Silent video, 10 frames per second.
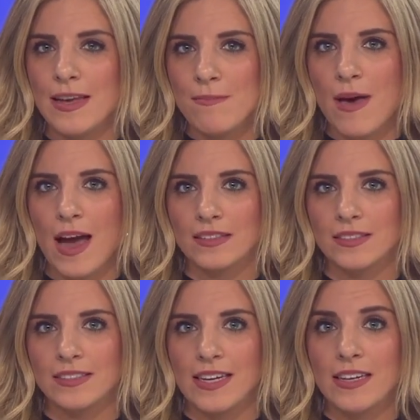impact
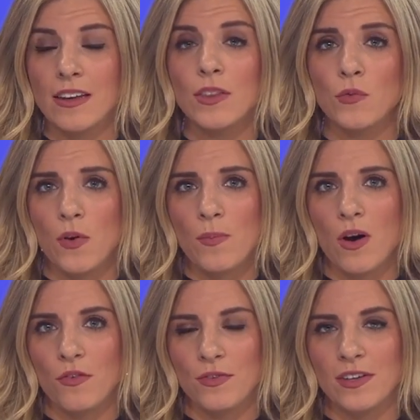sustained on the
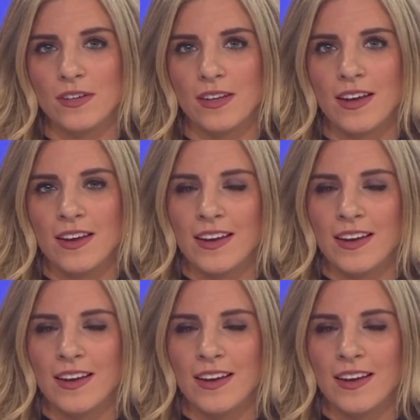football field.